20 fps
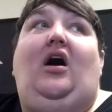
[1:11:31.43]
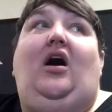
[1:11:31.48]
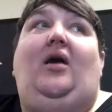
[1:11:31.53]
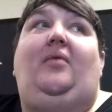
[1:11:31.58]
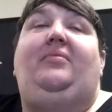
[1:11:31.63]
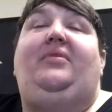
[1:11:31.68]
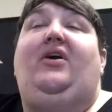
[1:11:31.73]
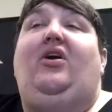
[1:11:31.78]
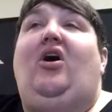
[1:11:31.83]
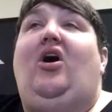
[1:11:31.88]

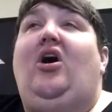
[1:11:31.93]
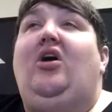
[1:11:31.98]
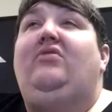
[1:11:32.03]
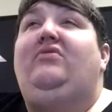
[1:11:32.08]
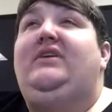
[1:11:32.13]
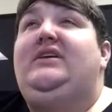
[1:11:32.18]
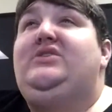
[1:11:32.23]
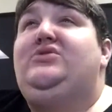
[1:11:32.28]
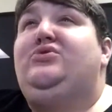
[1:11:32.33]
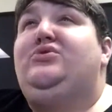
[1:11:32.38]
There are
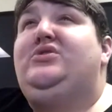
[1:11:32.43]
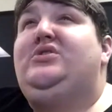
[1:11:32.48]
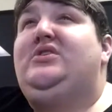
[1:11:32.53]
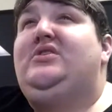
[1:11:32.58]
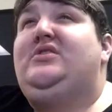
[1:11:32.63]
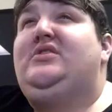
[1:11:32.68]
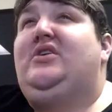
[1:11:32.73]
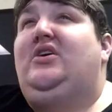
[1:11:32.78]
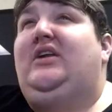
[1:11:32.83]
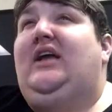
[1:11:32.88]
resources
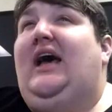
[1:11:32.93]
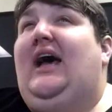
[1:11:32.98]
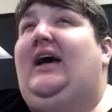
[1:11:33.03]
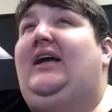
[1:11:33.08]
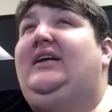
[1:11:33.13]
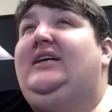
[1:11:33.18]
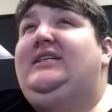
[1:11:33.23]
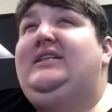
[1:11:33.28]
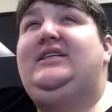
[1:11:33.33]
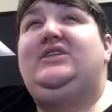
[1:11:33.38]
on how to
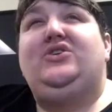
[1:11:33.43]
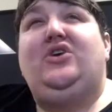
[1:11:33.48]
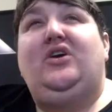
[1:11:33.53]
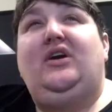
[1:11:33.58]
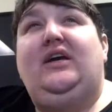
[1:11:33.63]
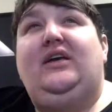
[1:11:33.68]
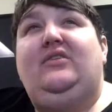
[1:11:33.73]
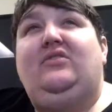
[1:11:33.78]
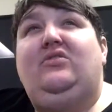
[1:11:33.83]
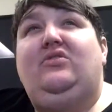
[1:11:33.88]
teach our
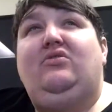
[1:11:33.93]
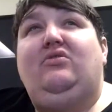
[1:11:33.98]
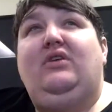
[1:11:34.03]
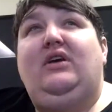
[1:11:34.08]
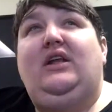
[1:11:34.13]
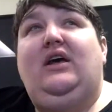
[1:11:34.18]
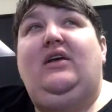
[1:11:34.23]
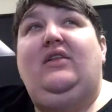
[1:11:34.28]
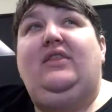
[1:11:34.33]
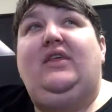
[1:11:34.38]
kids to read
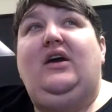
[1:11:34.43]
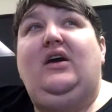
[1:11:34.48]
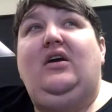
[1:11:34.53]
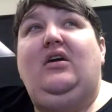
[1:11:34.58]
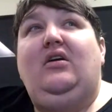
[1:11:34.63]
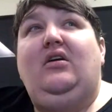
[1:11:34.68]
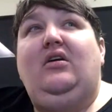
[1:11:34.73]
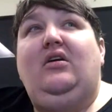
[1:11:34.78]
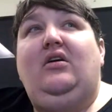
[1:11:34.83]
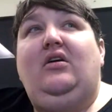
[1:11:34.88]
out there.
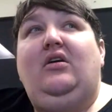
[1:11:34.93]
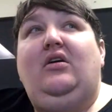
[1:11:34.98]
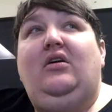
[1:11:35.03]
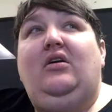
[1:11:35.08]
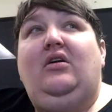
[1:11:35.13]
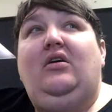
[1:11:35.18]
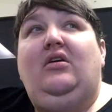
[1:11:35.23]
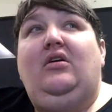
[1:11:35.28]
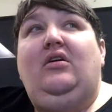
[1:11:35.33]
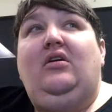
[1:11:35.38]

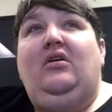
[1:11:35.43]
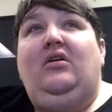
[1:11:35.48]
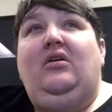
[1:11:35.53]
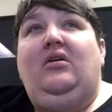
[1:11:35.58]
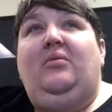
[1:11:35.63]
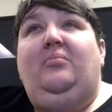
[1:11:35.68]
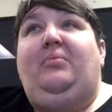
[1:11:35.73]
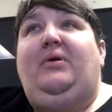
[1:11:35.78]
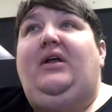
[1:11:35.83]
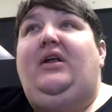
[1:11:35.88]

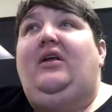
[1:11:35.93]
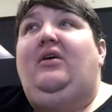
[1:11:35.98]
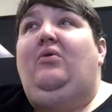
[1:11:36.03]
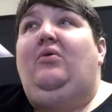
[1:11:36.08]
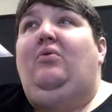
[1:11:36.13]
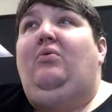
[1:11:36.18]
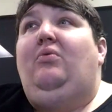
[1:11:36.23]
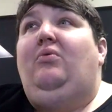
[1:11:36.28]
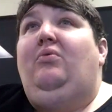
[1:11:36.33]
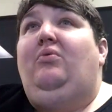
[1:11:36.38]
But
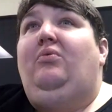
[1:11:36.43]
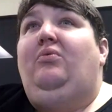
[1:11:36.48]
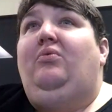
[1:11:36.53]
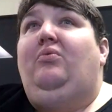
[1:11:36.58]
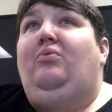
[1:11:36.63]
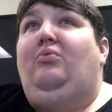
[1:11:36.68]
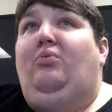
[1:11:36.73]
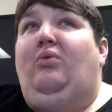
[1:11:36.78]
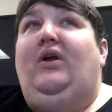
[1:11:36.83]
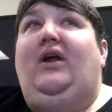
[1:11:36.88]

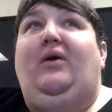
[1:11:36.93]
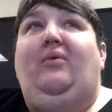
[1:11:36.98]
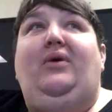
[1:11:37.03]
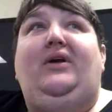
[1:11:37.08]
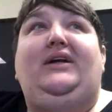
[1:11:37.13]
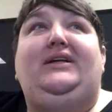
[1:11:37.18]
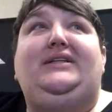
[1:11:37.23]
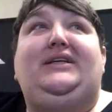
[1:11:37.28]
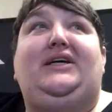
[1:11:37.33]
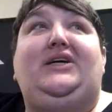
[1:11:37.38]
what I want
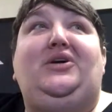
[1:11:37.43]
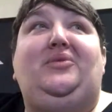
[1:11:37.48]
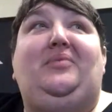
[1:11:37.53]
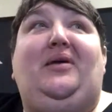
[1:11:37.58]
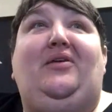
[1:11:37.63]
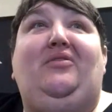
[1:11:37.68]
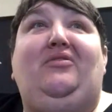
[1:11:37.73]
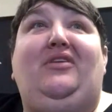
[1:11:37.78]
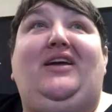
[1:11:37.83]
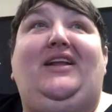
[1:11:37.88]
to tell you
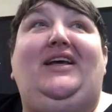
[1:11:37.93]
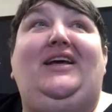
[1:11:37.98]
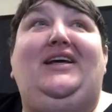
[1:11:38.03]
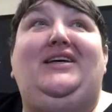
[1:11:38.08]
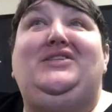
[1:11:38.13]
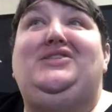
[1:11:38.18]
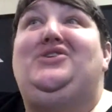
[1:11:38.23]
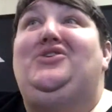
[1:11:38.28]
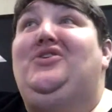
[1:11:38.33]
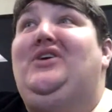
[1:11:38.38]
about reading
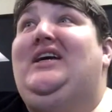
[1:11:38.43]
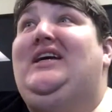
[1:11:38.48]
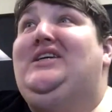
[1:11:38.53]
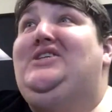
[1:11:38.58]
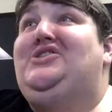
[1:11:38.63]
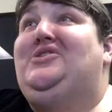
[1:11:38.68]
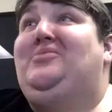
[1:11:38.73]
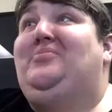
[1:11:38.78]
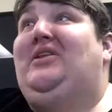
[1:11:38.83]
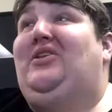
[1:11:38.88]
is your kids
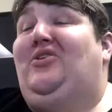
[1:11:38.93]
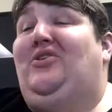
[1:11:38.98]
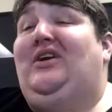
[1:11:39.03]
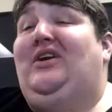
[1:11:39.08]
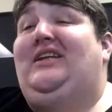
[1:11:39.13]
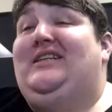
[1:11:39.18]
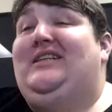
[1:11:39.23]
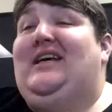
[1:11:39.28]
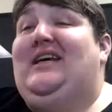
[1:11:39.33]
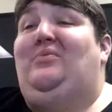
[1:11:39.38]
should be learning
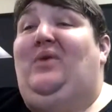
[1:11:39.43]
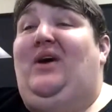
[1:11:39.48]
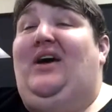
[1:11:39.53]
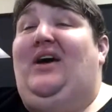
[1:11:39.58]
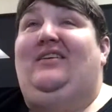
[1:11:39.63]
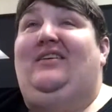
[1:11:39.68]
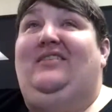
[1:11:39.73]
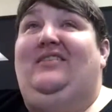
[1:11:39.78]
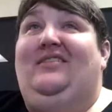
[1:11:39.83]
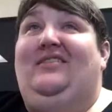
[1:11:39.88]
the same
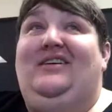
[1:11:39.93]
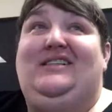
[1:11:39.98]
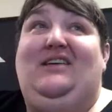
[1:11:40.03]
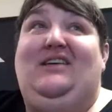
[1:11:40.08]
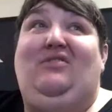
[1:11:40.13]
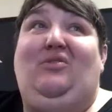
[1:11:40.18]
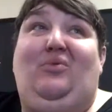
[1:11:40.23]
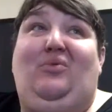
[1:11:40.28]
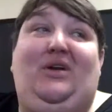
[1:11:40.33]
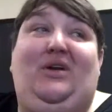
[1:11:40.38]
way as
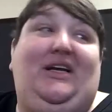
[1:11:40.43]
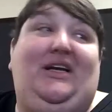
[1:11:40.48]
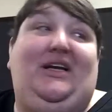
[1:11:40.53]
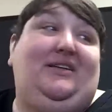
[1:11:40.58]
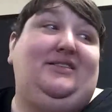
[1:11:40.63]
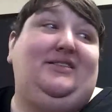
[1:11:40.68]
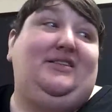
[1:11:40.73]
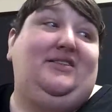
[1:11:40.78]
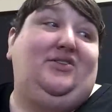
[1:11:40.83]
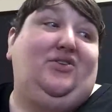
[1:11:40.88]
everyone else
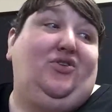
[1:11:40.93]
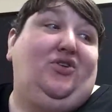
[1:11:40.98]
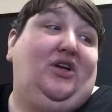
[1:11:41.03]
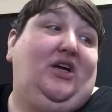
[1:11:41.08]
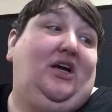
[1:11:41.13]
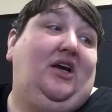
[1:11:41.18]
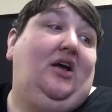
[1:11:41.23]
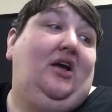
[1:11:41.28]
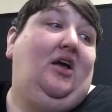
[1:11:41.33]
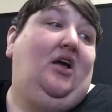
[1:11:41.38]
is learning.
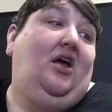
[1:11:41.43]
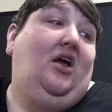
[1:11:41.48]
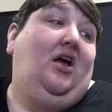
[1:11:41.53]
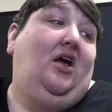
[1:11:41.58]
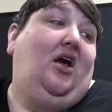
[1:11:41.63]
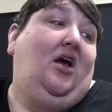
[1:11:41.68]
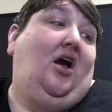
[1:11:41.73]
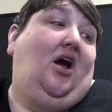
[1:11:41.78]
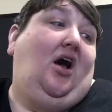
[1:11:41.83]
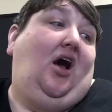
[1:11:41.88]

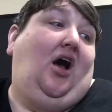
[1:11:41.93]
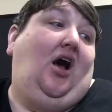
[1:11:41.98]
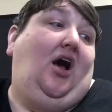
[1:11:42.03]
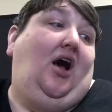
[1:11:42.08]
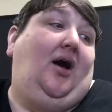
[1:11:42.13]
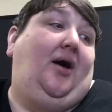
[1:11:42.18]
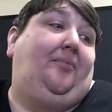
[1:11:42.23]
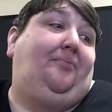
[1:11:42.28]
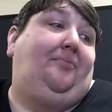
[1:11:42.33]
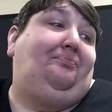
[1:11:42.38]

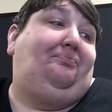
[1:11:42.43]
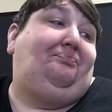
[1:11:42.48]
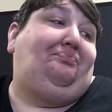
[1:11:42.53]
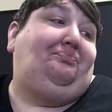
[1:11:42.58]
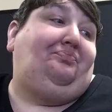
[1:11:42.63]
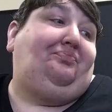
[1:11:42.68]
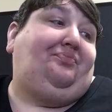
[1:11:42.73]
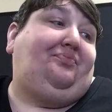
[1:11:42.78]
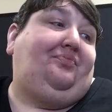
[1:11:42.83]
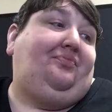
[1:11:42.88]

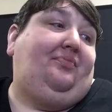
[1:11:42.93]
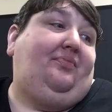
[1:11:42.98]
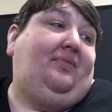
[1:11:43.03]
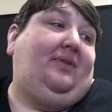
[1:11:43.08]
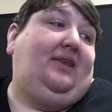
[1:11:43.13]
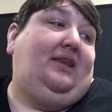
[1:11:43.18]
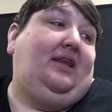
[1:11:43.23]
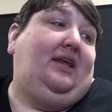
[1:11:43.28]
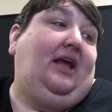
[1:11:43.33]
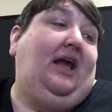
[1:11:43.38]

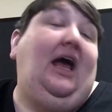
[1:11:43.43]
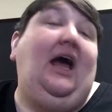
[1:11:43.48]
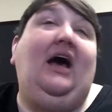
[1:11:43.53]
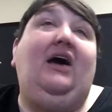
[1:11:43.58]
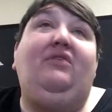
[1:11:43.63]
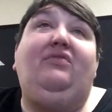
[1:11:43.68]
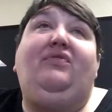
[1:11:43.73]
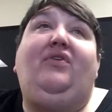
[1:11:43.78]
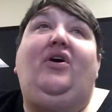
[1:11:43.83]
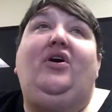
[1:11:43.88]
How
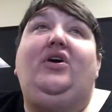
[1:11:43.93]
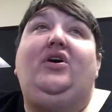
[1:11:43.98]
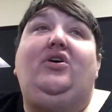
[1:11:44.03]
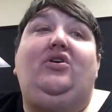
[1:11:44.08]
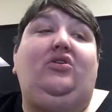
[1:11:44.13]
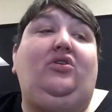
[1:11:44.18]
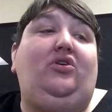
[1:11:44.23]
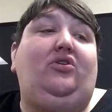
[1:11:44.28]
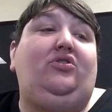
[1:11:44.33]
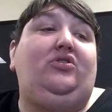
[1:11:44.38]
far your
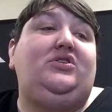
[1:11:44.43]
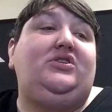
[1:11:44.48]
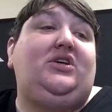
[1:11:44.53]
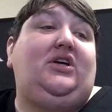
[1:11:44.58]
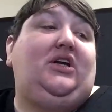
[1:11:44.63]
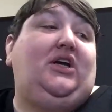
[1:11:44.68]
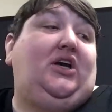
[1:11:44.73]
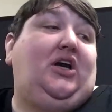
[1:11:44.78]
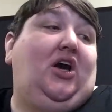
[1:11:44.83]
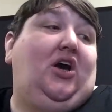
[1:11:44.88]
learner is going to
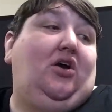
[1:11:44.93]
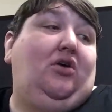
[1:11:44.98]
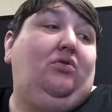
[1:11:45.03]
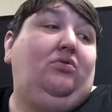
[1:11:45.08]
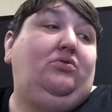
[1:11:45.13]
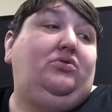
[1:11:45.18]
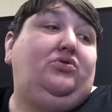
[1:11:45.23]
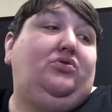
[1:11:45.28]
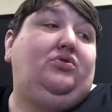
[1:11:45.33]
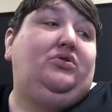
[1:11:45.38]
go
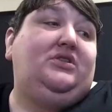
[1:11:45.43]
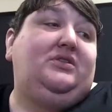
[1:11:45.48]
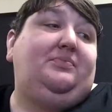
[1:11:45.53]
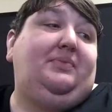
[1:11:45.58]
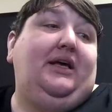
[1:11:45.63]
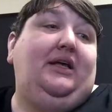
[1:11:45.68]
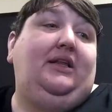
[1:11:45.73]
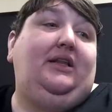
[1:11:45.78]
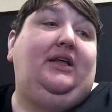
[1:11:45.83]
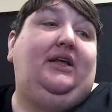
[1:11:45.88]
towards
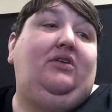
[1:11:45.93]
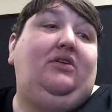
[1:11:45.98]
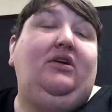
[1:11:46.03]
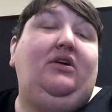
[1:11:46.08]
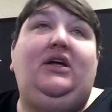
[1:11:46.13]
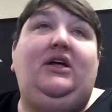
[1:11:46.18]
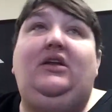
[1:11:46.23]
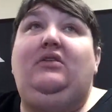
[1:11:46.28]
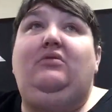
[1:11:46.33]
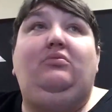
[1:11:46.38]
being
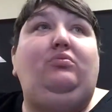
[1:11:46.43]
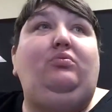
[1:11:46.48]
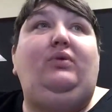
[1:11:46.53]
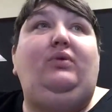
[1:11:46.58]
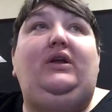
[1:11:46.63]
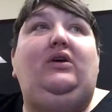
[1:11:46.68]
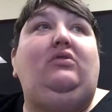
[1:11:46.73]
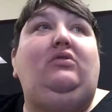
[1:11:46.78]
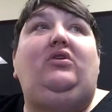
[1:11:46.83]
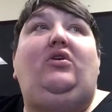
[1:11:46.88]
literate, we
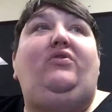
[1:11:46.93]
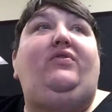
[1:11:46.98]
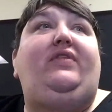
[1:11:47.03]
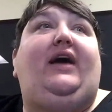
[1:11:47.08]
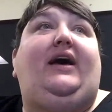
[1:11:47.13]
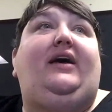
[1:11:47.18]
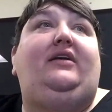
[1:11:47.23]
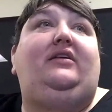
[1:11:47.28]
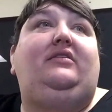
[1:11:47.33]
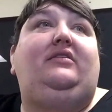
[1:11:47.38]
don't know that.